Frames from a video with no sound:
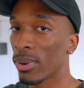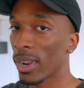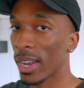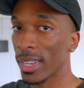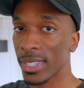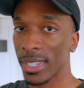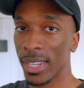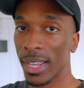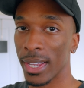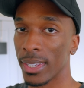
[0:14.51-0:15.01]

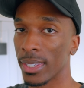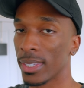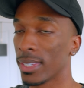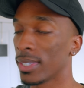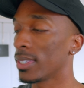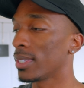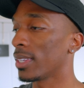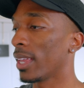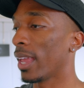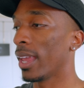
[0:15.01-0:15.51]

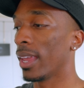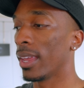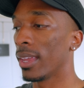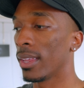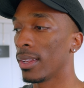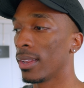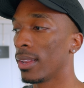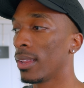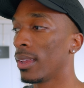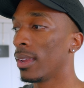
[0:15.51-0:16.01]
process,
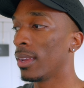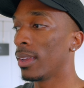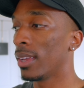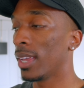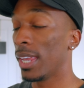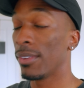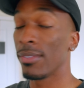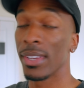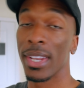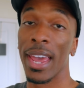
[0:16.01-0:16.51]
and
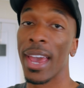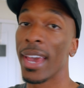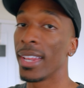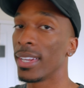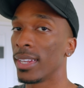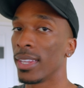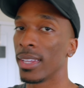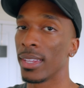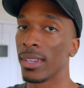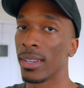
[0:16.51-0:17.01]
even
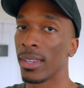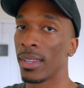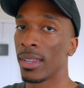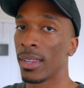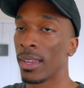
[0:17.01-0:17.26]
editing.